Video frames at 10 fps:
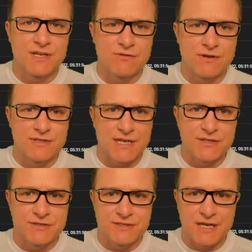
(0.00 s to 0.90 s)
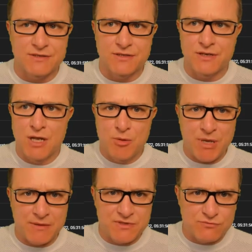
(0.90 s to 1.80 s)
synchronization section,
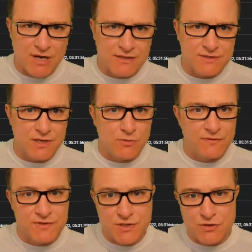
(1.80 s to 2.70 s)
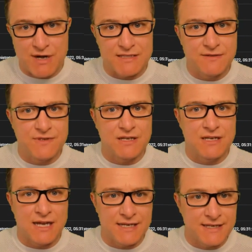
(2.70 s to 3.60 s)
be able to reconcile with Azure Active
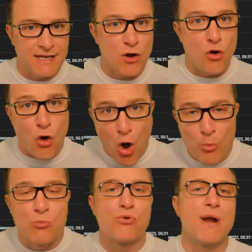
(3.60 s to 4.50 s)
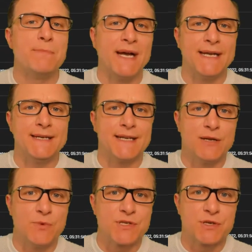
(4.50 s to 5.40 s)
AD or on-prem
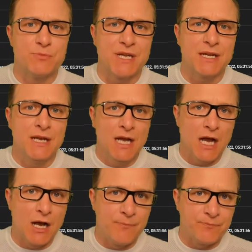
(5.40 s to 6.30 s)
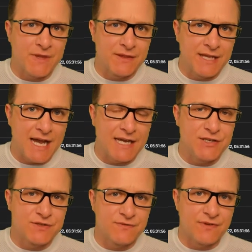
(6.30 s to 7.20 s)
AD, which can be um, the
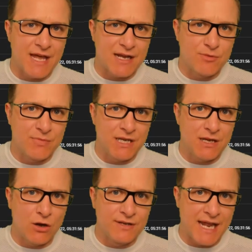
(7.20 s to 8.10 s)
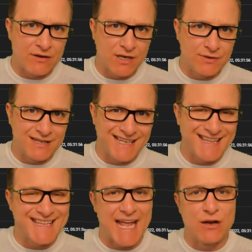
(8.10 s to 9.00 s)
agent for that can be downloaded in
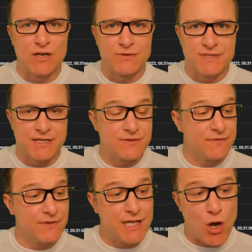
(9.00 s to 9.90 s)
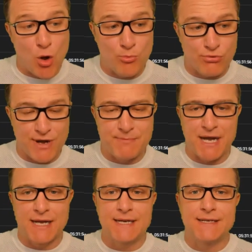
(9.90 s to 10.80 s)
the download section for the on-prem
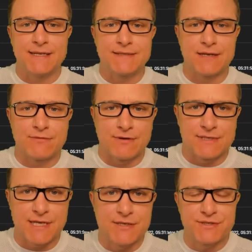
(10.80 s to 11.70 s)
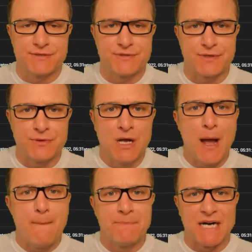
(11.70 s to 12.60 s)
AD synchronization tool.
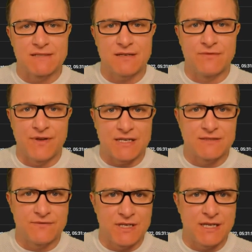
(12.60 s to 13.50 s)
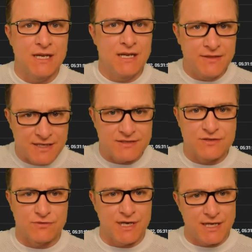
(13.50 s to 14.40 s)
But effectively, this
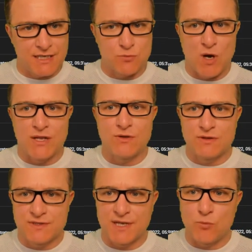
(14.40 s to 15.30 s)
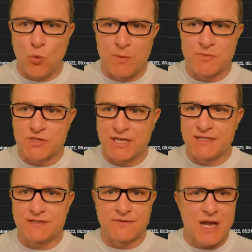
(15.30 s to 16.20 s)
screen is where you can see what
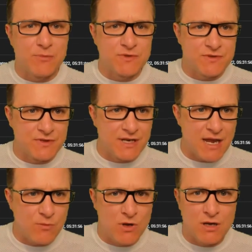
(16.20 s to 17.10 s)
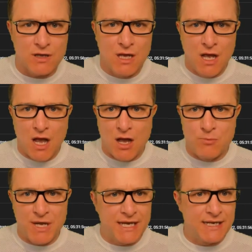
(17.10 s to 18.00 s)
machines have come onto the network
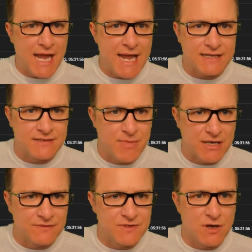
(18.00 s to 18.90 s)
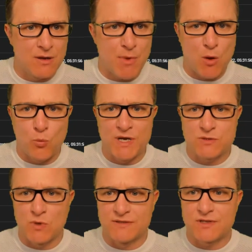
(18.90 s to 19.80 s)
um, in X amount of time and
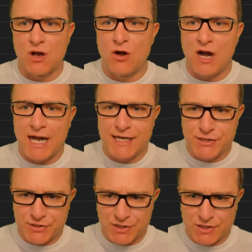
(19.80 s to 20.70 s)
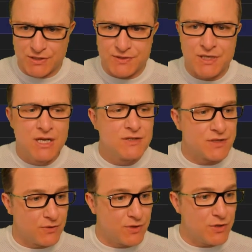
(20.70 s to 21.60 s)
which ones are agentless
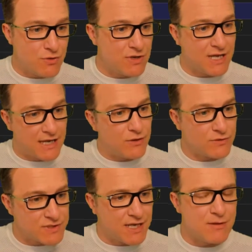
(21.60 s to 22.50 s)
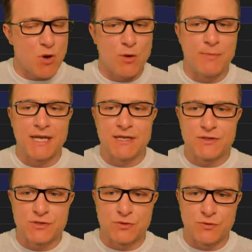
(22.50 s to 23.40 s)
so that you can get your team on making
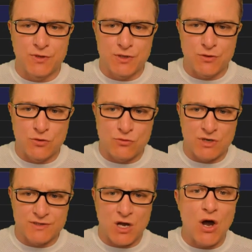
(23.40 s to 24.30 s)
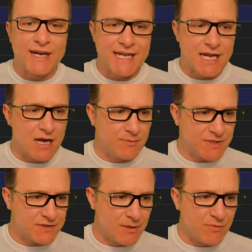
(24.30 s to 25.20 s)
sure that you're tidying up
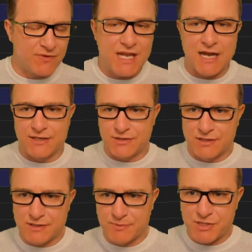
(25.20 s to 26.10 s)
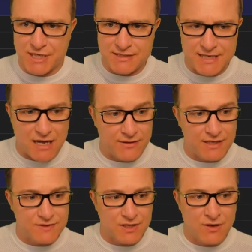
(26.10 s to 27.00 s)
some of the agentless machines out
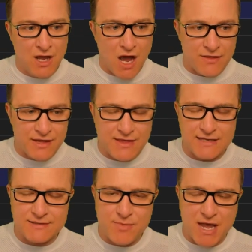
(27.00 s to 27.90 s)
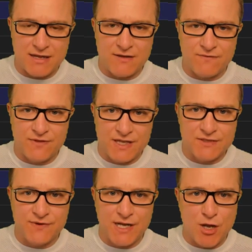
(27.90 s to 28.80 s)
there. So I think that's about it for this
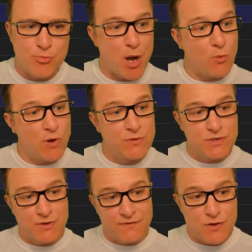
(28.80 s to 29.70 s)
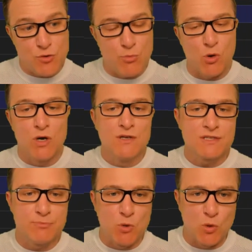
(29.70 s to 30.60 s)
video, but I will do a few more
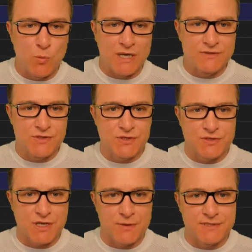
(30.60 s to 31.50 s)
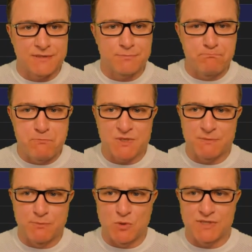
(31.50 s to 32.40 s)
smaller ones just to go into
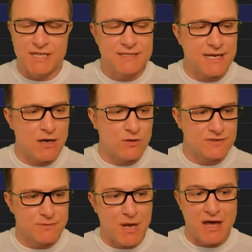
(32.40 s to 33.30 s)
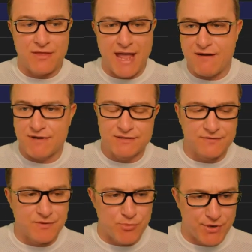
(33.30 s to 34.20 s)
some more detail on some other areas
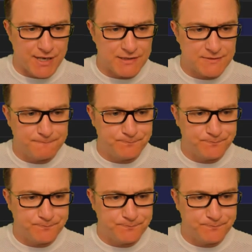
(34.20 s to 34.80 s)
of the product.